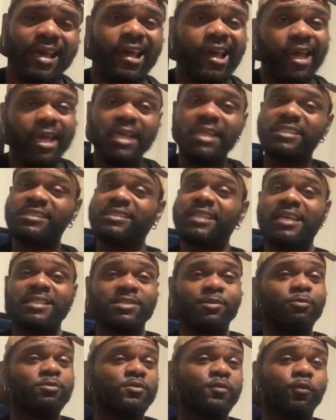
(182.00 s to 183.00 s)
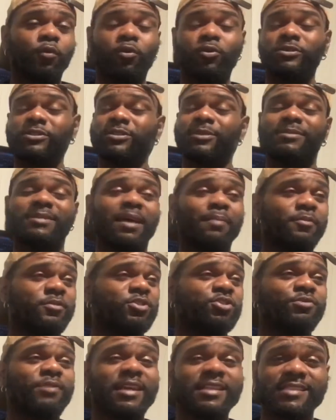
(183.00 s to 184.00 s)
He says it was for some type of
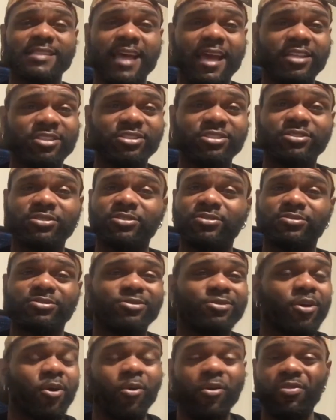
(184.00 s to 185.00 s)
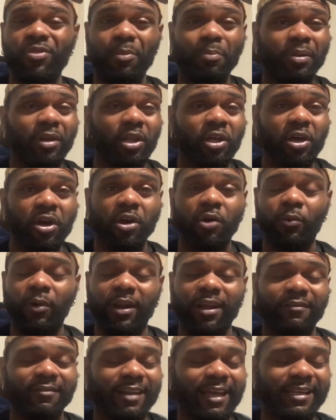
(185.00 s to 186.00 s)
transaction, you know, the plug or
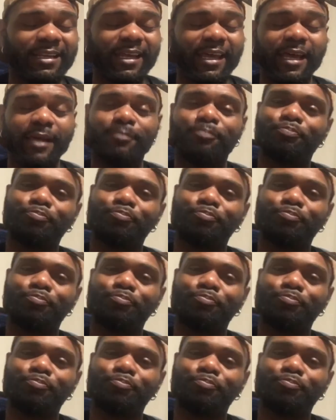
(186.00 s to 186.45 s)
whatever like that.